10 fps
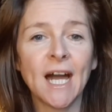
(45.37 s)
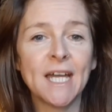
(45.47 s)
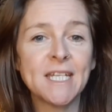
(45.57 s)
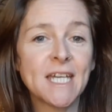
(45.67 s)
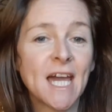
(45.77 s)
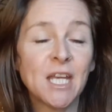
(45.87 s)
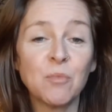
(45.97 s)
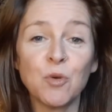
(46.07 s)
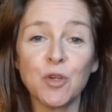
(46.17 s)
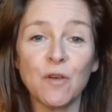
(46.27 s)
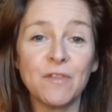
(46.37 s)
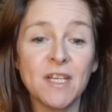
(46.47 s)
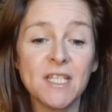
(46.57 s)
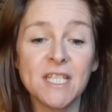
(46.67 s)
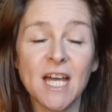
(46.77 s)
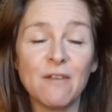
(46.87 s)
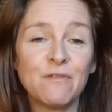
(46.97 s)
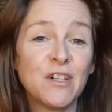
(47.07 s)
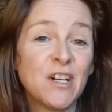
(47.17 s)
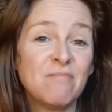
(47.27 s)
and again I bought it off the internet
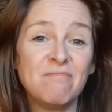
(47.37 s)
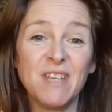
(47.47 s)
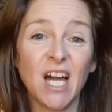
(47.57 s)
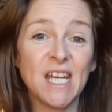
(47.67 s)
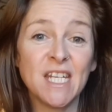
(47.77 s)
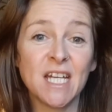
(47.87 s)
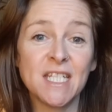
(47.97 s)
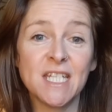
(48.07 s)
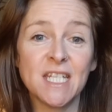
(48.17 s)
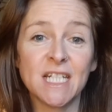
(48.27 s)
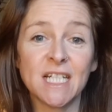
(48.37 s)
for £9.99.